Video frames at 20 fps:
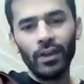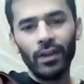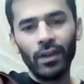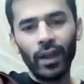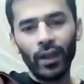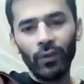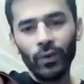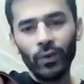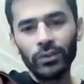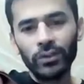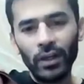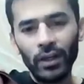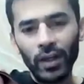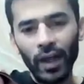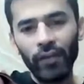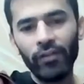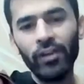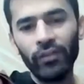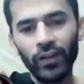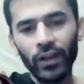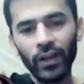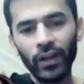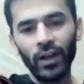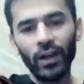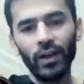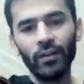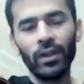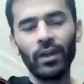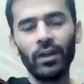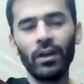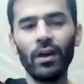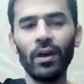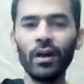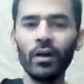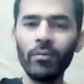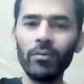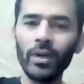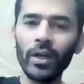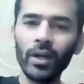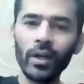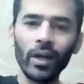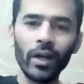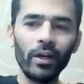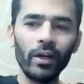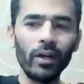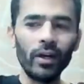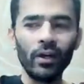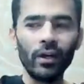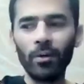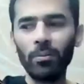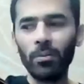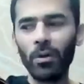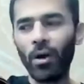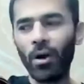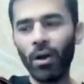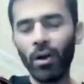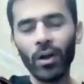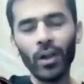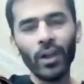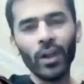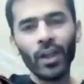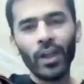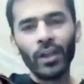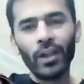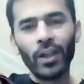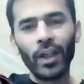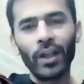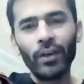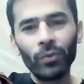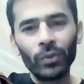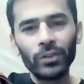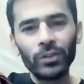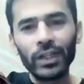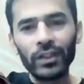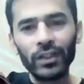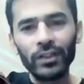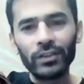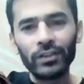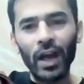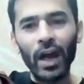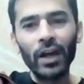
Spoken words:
Like it was that heavy feeling. I'm like, oh man, I didn't come all, like it was like this.